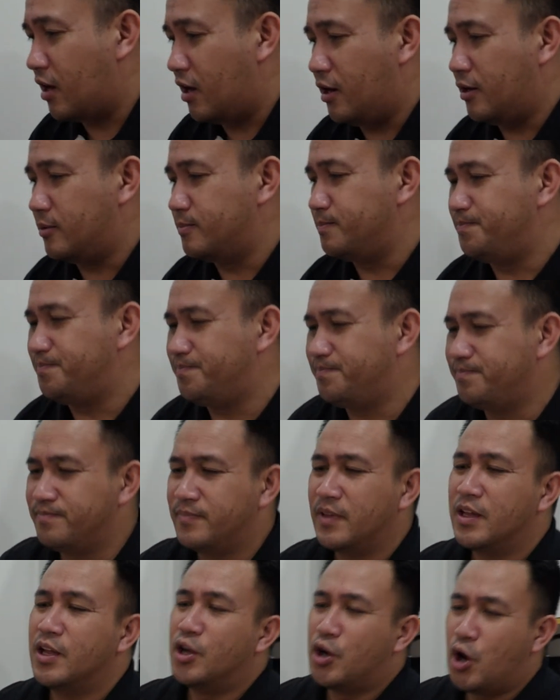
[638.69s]

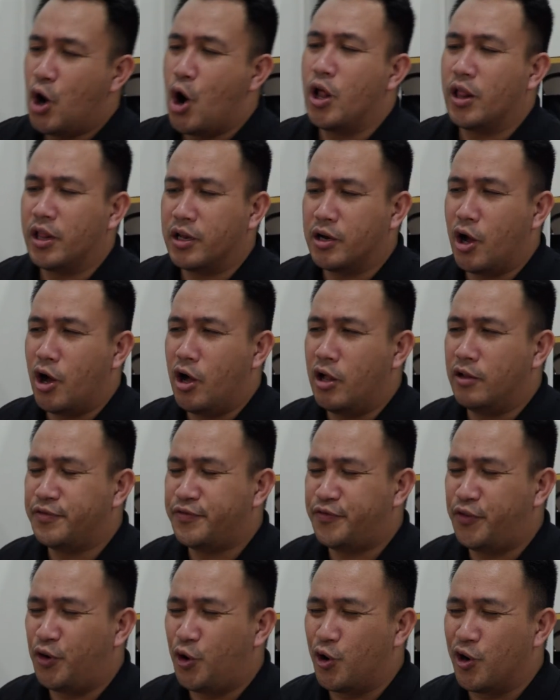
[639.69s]
all in all,
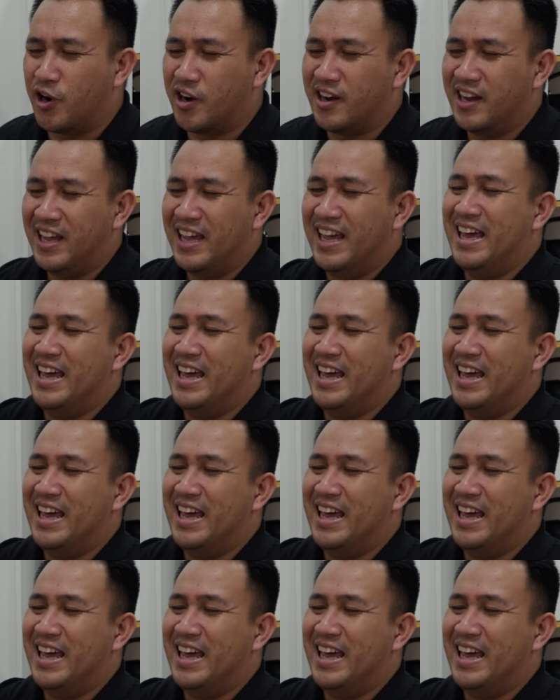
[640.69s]
for